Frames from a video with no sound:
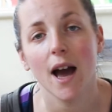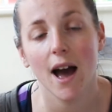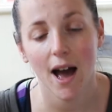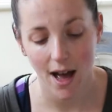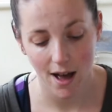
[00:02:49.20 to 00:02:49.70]

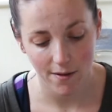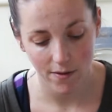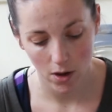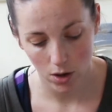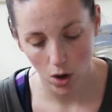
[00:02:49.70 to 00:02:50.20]
have
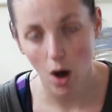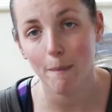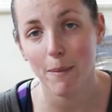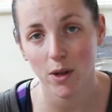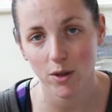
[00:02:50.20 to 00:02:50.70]

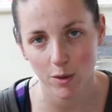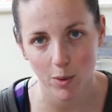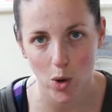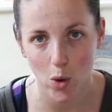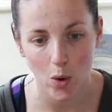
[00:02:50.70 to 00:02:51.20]

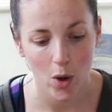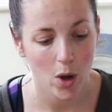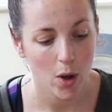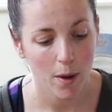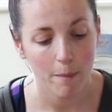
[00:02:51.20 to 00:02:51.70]
compostable
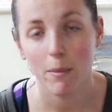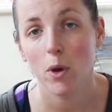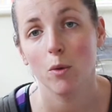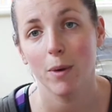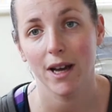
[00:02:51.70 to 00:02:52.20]

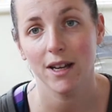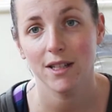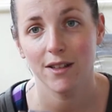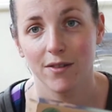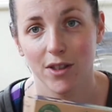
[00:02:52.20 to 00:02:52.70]
poo
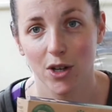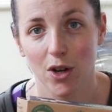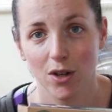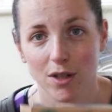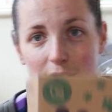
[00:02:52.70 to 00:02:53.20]
bags for the
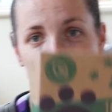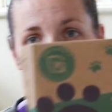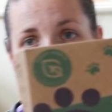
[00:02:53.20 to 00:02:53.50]
dogs.